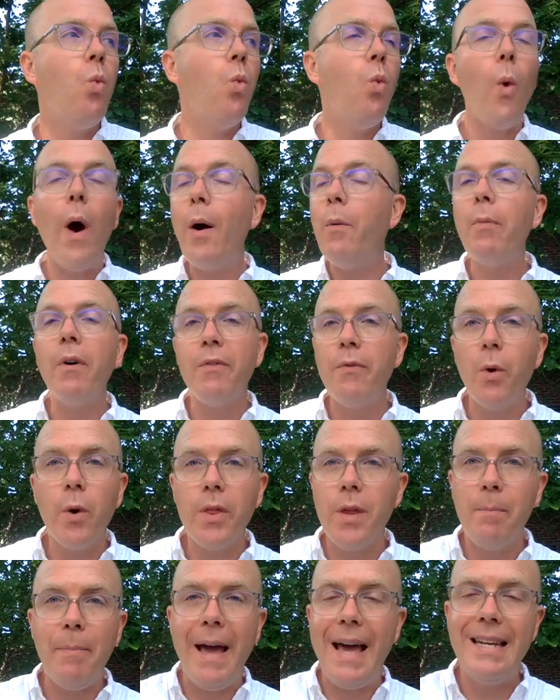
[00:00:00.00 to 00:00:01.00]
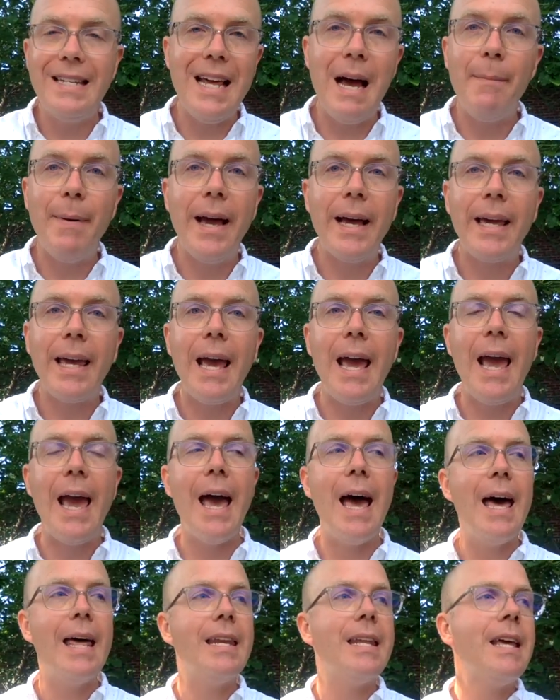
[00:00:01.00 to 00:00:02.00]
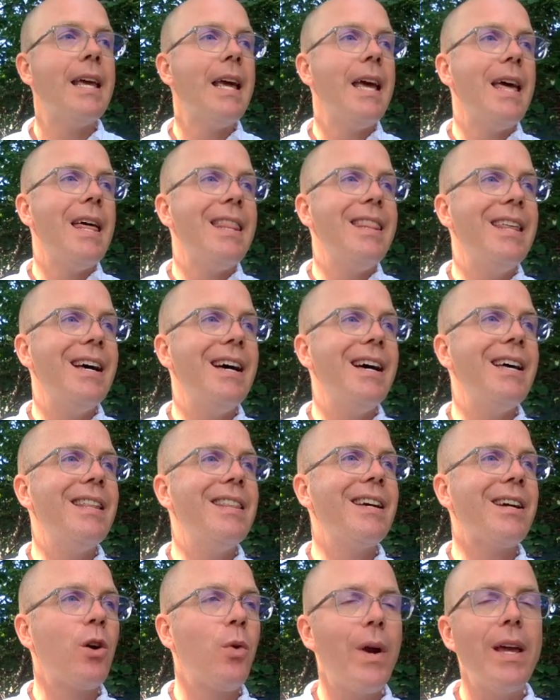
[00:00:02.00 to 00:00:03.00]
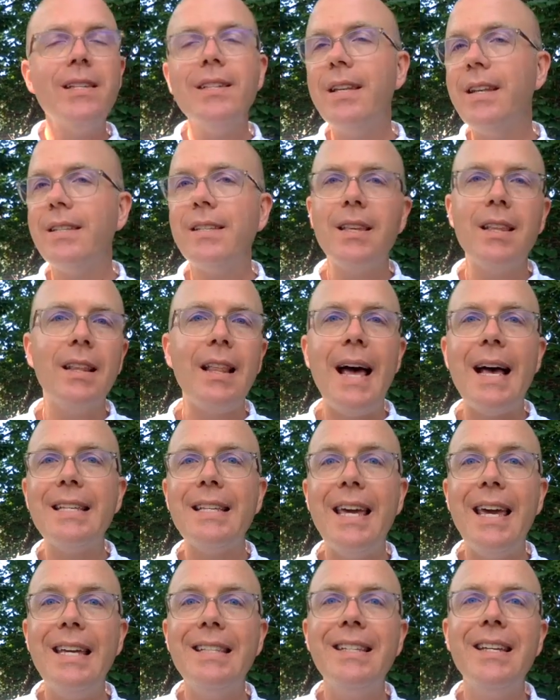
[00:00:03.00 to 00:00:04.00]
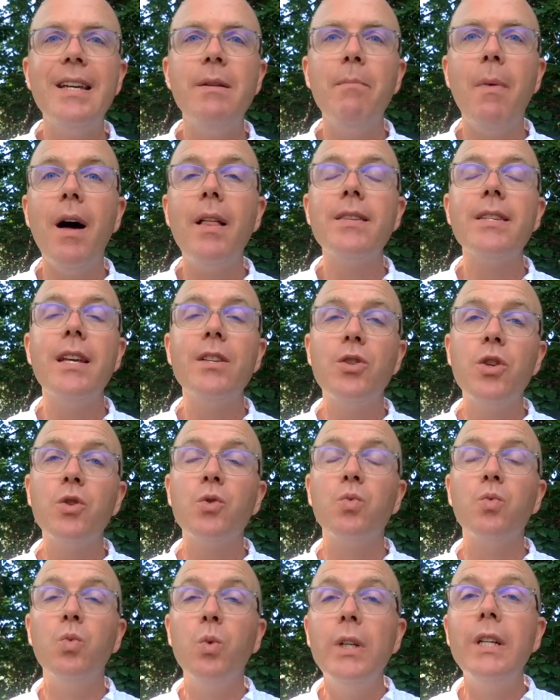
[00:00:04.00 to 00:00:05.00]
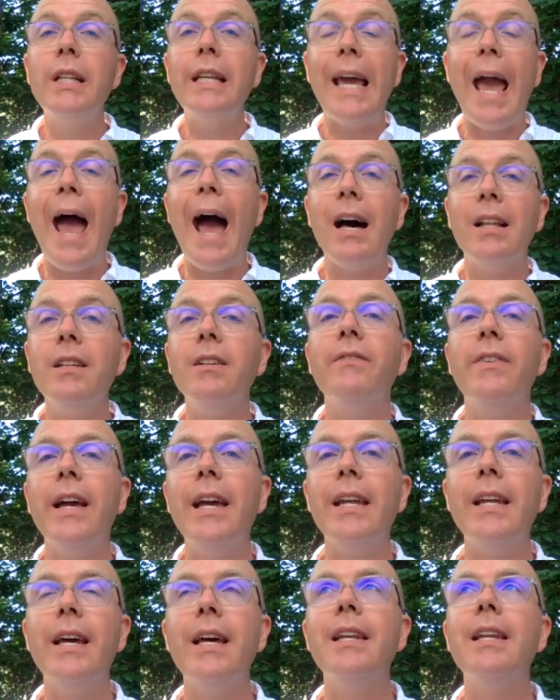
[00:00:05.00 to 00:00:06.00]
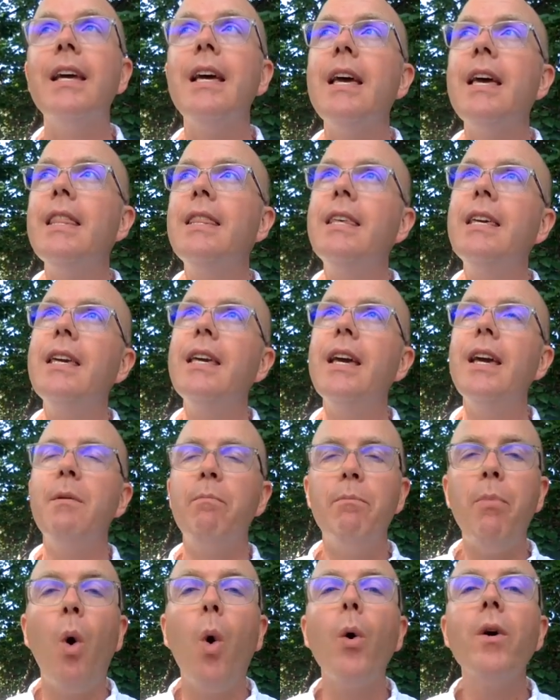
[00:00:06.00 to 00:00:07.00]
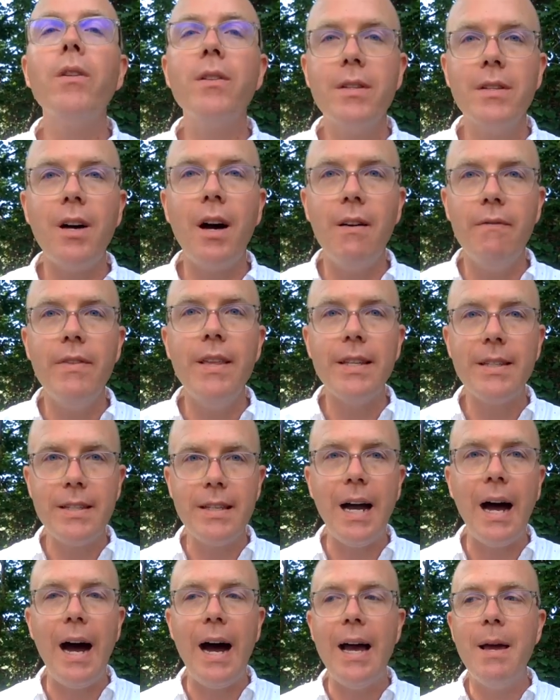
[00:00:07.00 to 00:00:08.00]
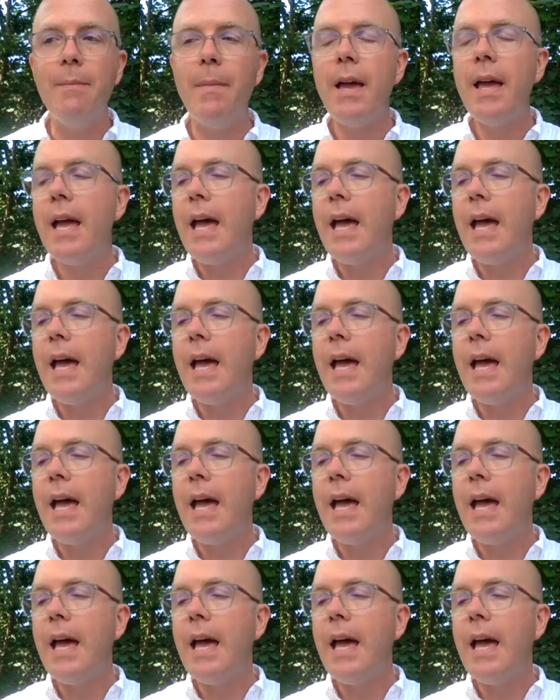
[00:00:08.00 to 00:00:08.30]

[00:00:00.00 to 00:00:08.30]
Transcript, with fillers: well before the pandemic, and the, the craziness of the last 18 months has just really elevated the importance of this time.